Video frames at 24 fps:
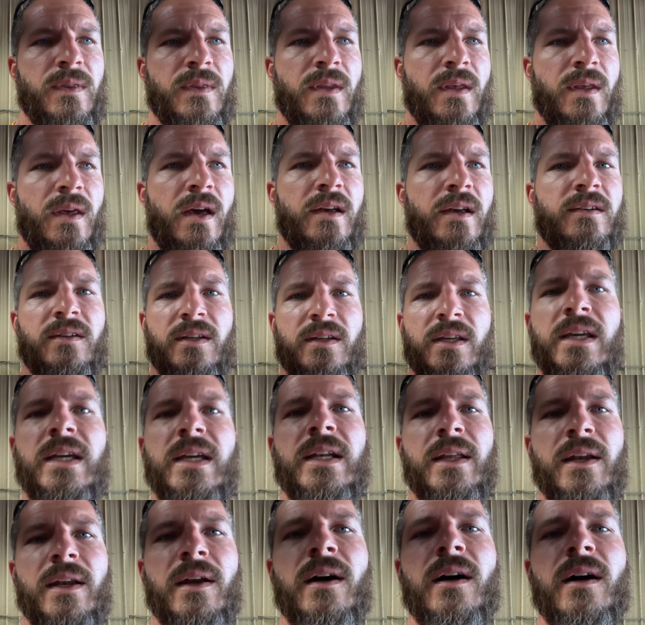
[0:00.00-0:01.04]
as it
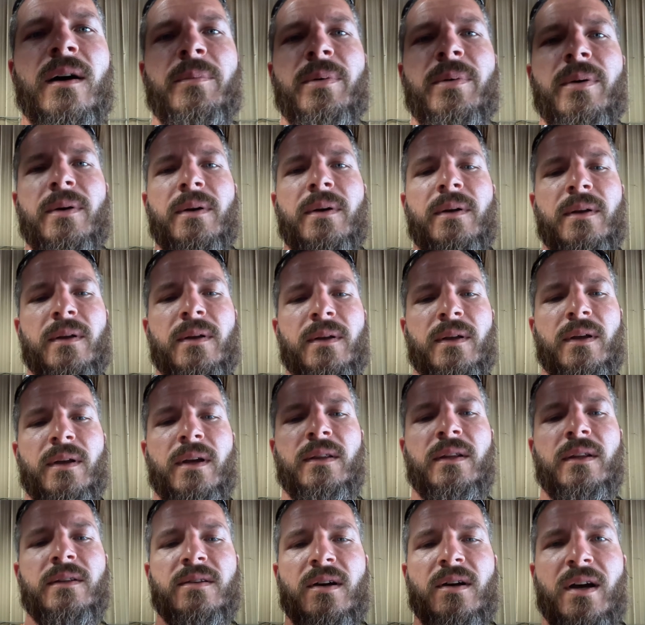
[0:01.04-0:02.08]
heated up
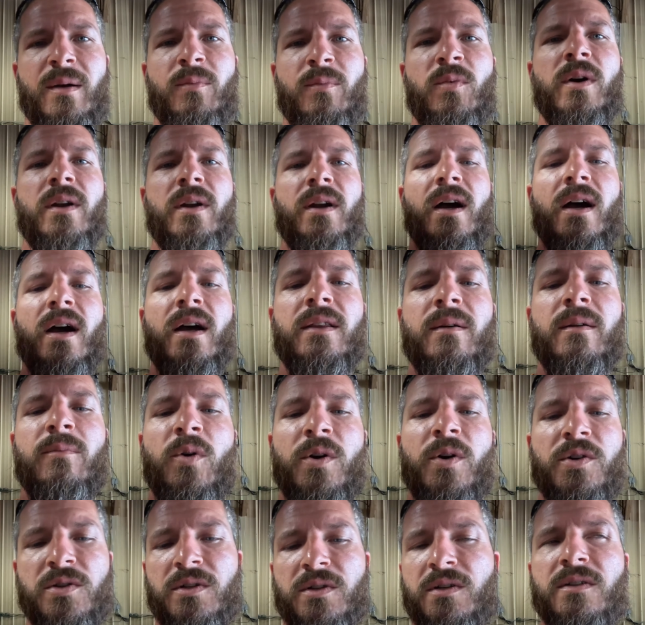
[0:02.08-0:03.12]
and the time went on, the
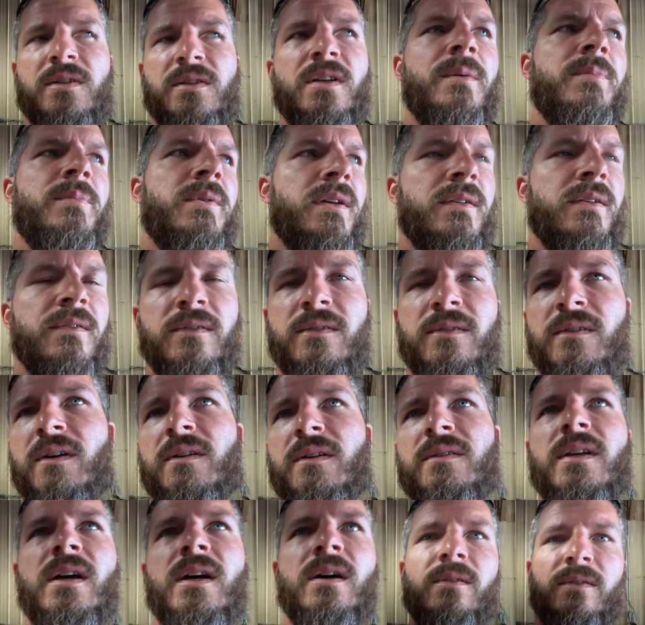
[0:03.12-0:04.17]
moisture just kept getting
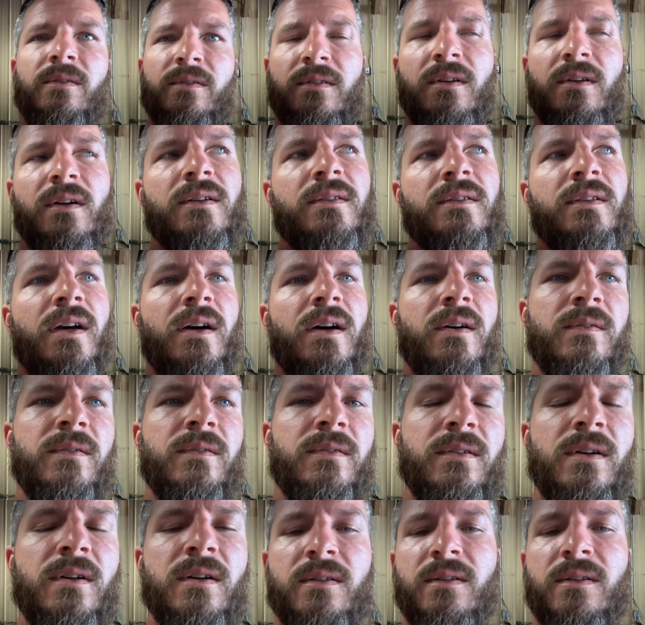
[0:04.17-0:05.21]
sucked out and sucked out and
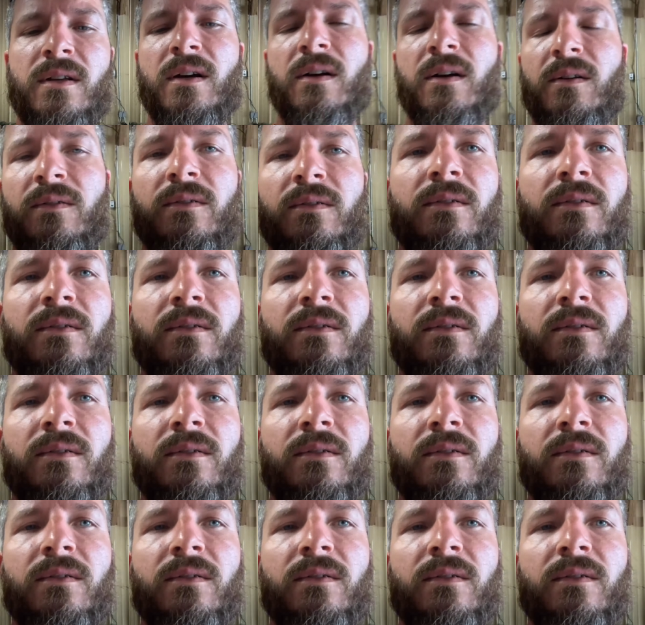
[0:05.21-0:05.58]
sucked out.